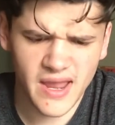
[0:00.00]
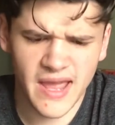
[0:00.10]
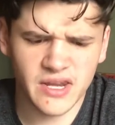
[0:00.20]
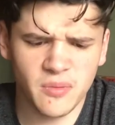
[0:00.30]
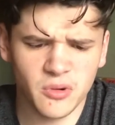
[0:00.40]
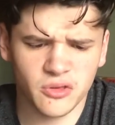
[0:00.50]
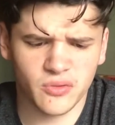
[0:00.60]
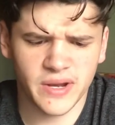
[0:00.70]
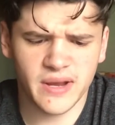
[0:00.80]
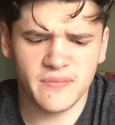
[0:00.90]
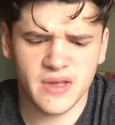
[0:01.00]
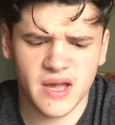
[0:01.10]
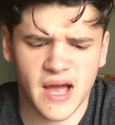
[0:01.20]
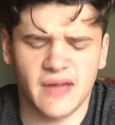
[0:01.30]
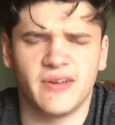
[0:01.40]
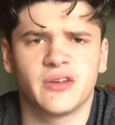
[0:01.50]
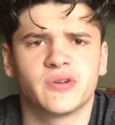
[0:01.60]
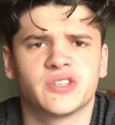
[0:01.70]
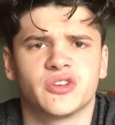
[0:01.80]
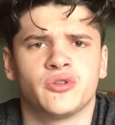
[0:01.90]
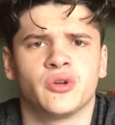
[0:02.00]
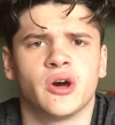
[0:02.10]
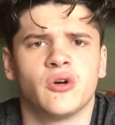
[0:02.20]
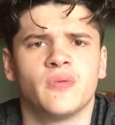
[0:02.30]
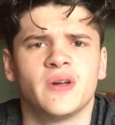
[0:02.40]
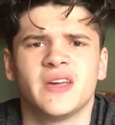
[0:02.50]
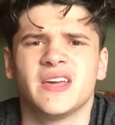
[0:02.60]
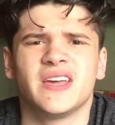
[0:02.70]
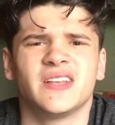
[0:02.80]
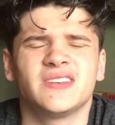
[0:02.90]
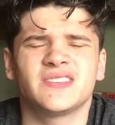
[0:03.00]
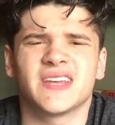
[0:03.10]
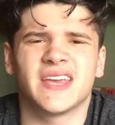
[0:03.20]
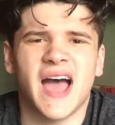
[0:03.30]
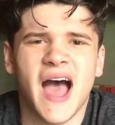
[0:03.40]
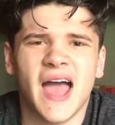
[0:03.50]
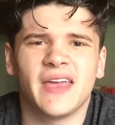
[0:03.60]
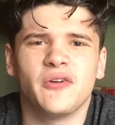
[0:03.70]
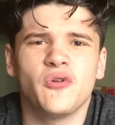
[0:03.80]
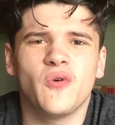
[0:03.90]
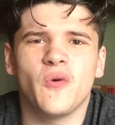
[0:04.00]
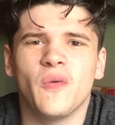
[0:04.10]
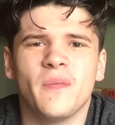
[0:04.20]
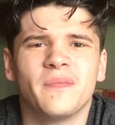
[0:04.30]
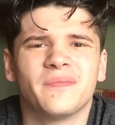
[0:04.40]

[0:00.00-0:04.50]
At number 3, I have Henry Cejudo. Just a guy who